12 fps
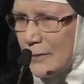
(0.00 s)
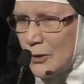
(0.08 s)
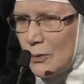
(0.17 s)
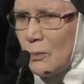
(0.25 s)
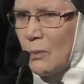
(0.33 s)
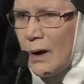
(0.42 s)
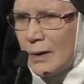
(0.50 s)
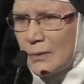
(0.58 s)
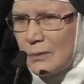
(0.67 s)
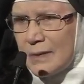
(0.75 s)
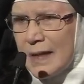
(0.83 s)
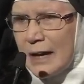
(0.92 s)
to want
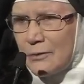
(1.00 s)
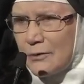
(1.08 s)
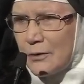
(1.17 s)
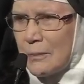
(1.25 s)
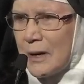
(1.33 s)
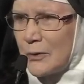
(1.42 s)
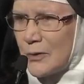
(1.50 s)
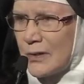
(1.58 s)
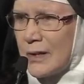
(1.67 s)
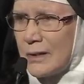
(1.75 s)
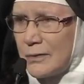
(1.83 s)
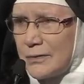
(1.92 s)
that for
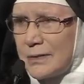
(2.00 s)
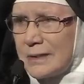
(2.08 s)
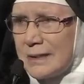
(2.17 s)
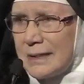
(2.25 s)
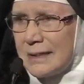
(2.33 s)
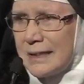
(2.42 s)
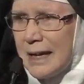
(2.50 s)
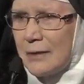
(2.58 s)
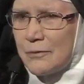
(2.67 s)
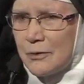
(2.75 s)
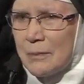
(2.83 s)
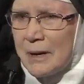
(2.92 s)
myself
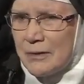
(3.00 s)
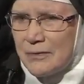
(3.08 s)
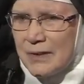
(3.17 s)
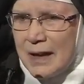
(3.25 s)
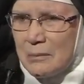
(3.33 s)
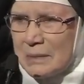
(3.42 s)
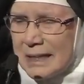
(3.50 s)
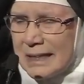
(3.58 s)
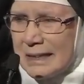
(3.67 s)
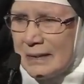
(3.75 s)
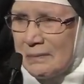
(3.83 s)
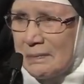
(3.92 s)
and for my family.
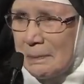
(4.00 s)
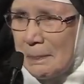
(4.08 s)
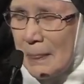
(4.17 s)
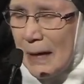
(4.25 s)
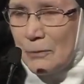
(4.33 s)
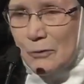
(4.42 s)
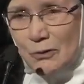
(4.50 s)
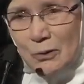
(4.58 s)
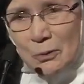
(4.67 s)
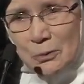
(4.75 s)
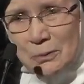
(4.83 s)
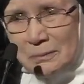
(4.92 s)
And
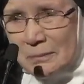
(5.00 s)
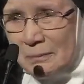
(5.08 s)
so